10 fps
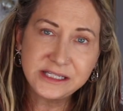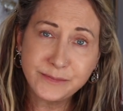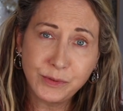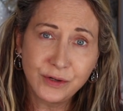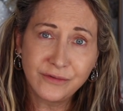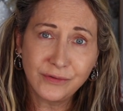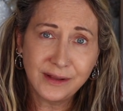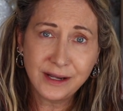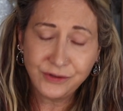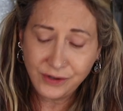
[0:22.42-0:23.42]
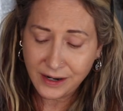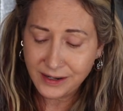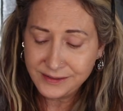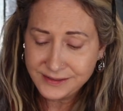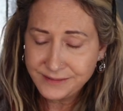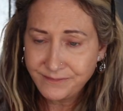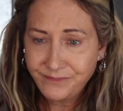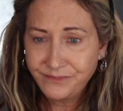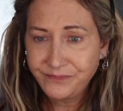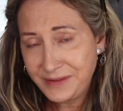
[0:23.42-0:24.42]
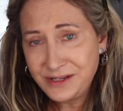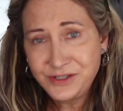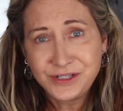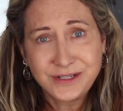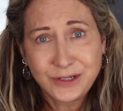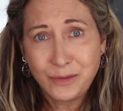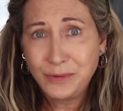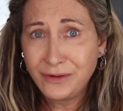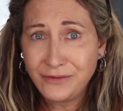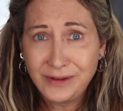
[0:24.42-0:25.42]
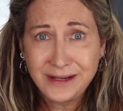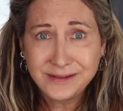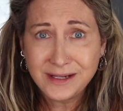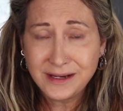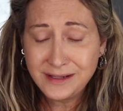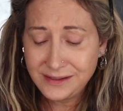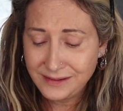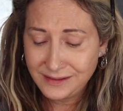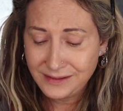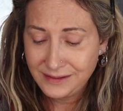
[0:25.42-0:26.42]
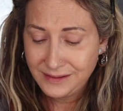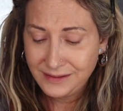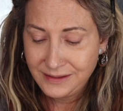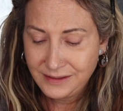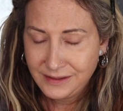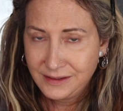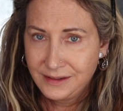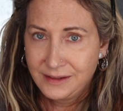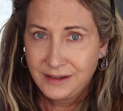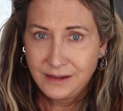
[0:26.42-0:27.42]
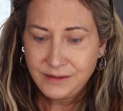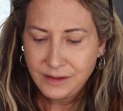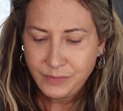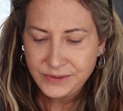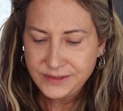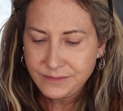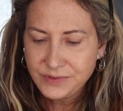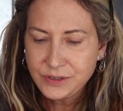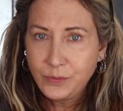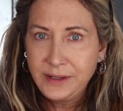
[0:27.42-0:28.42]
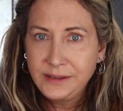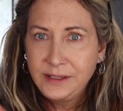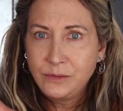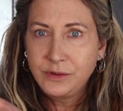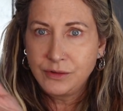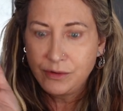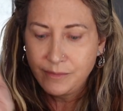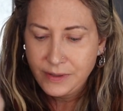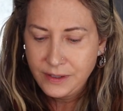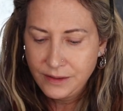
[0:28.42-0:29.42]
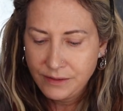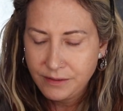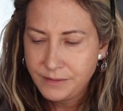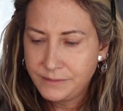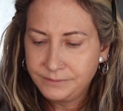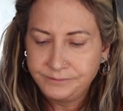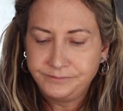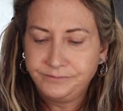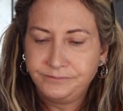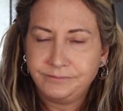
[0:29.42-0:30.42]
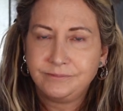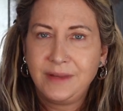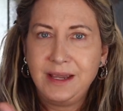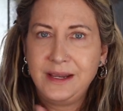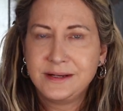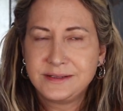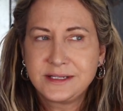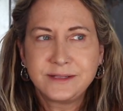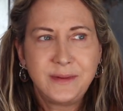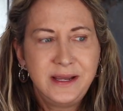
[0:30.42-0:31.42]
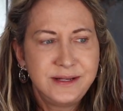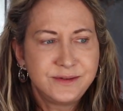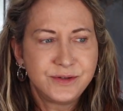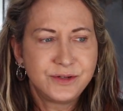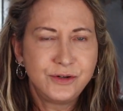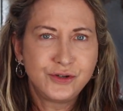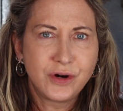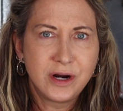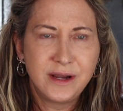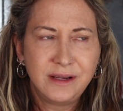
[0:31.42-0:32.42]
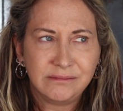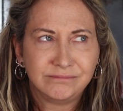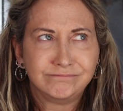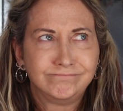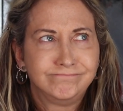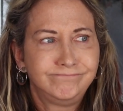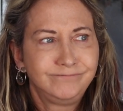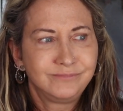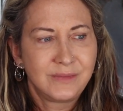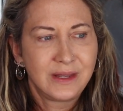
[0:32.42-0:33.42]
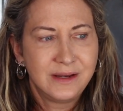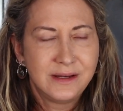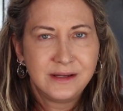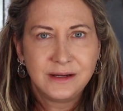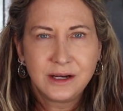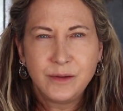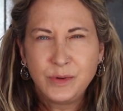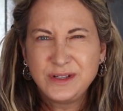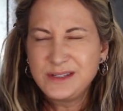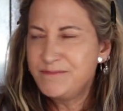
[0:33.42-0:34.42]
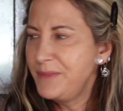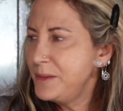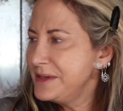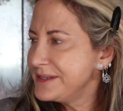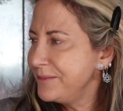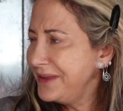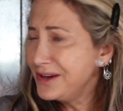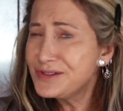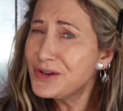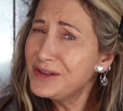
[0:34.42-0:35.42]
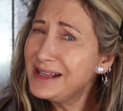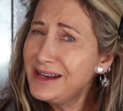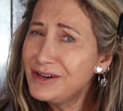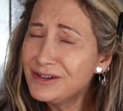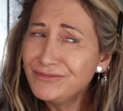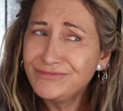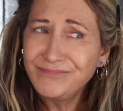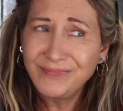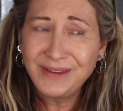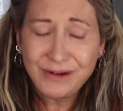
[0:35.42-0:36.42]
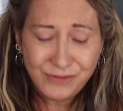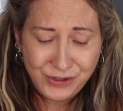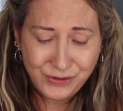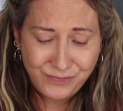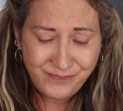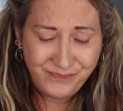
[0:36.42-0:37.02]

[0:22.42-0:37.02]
It's beautiful out, you guys. It is just so beautiful outside. I'm going to put some squalene oil on my hands because my hands are so dry. I'm going to put maybe some nails on later. I don't know.